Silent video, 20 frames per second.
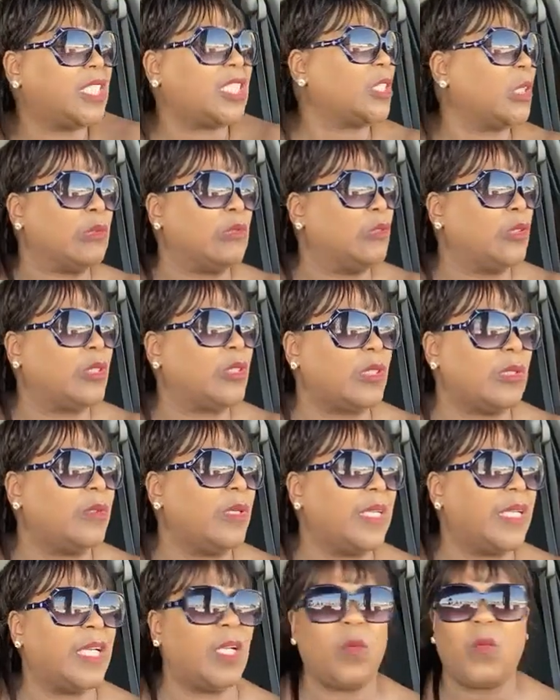Just don't
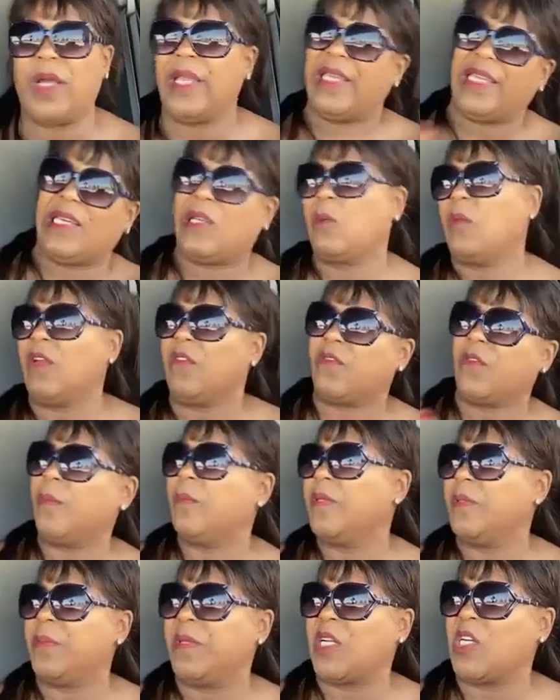do it. Get away
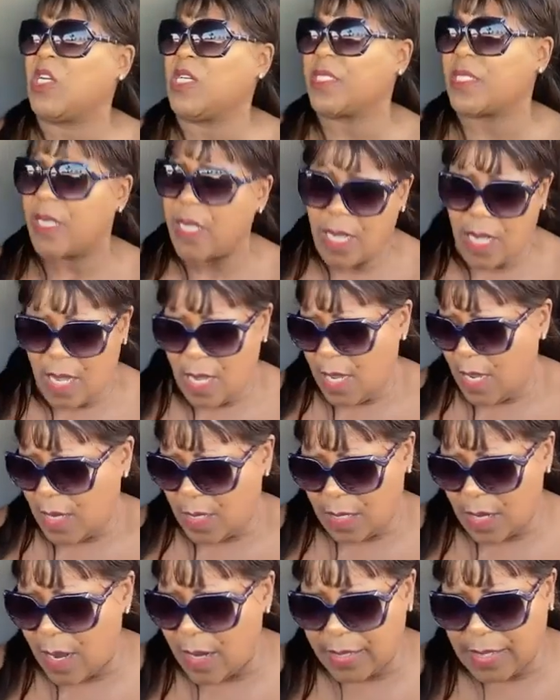from it. Because
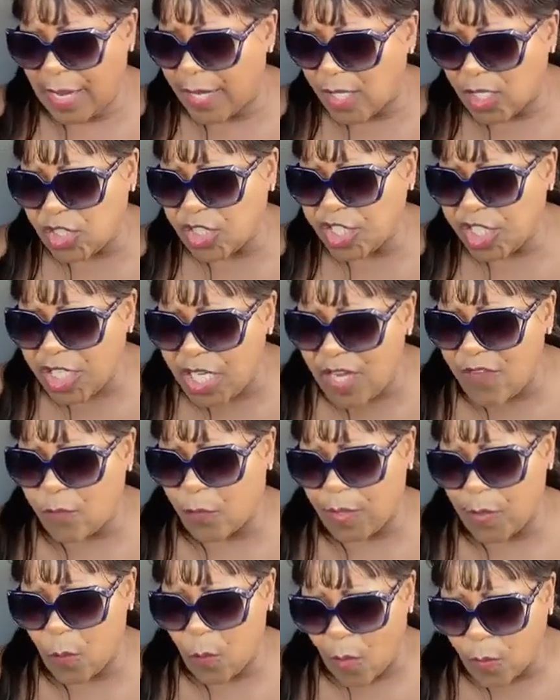God can't
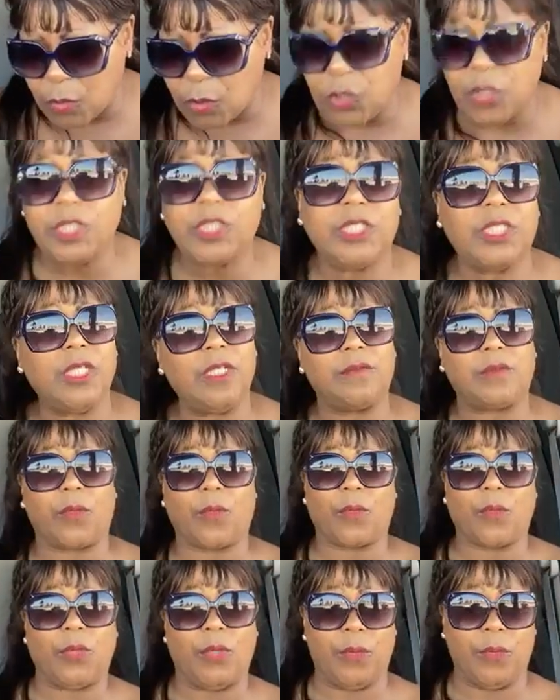achieve what he wants to achieve
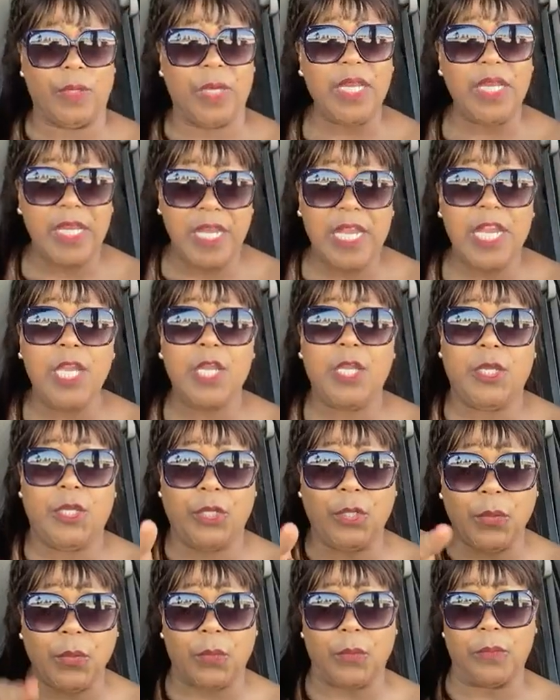through you. He needs
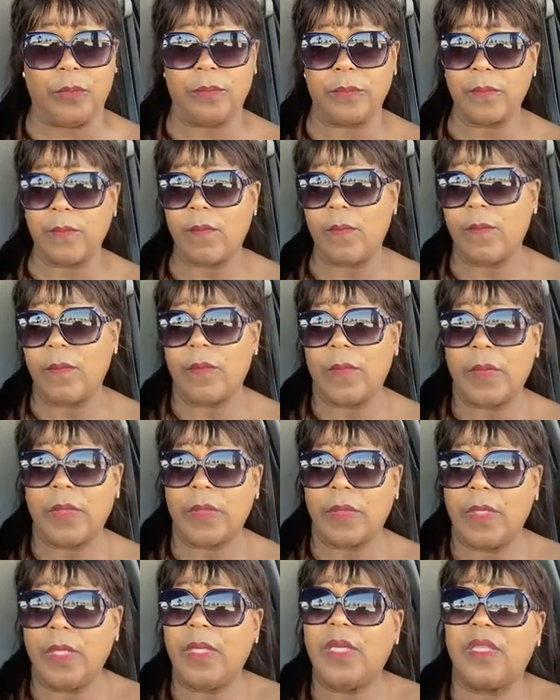you
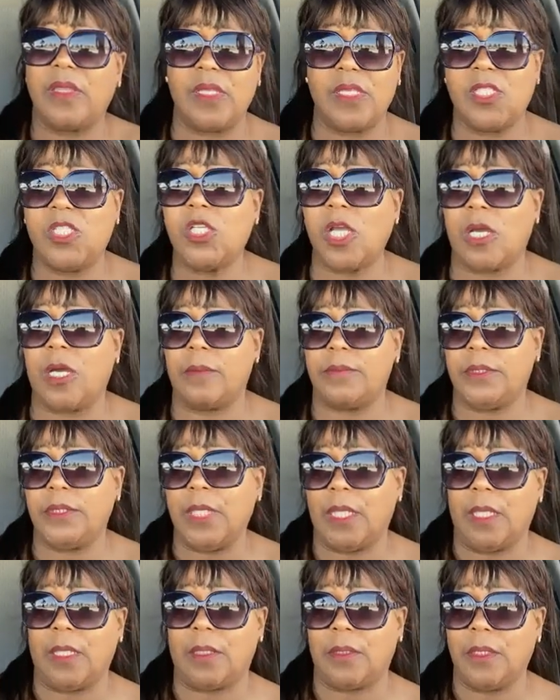to get this job
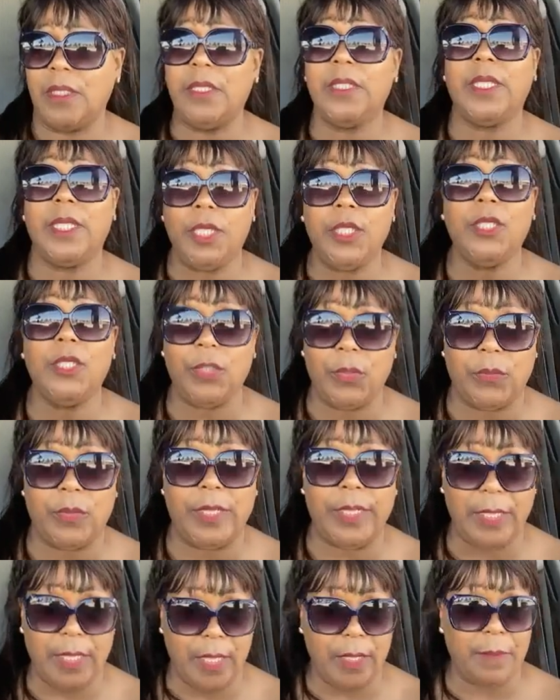done. He need you.
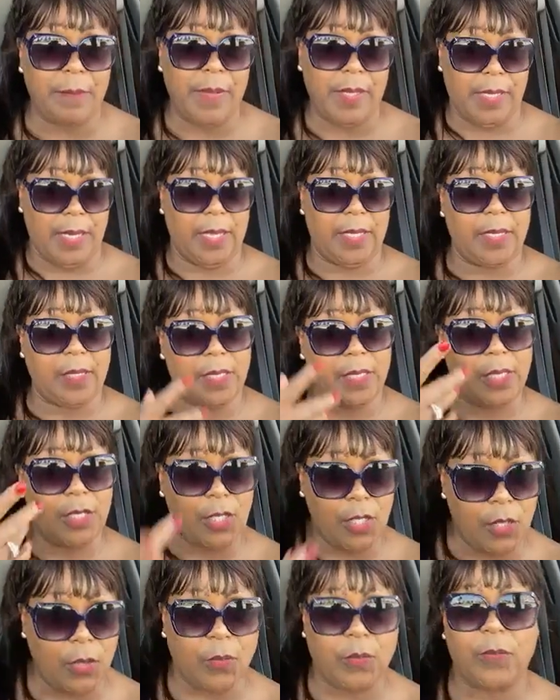He need me. And he need
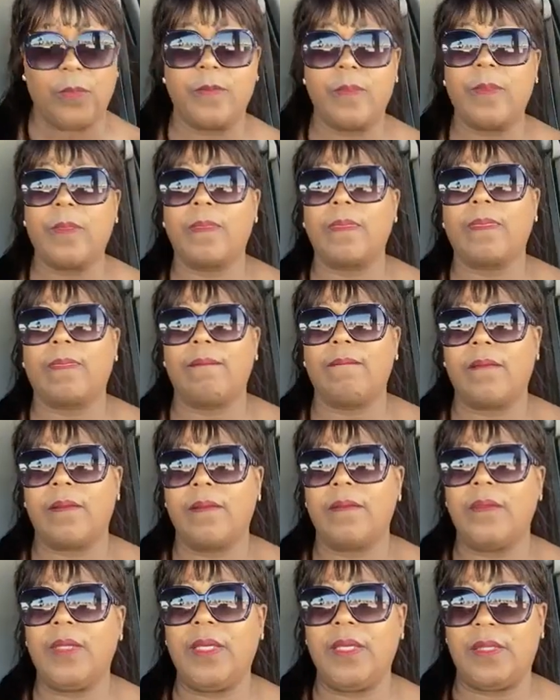you
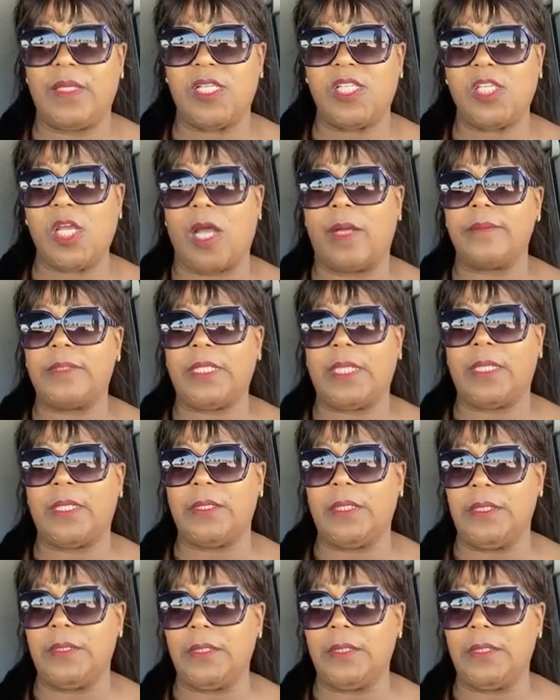to get this job done.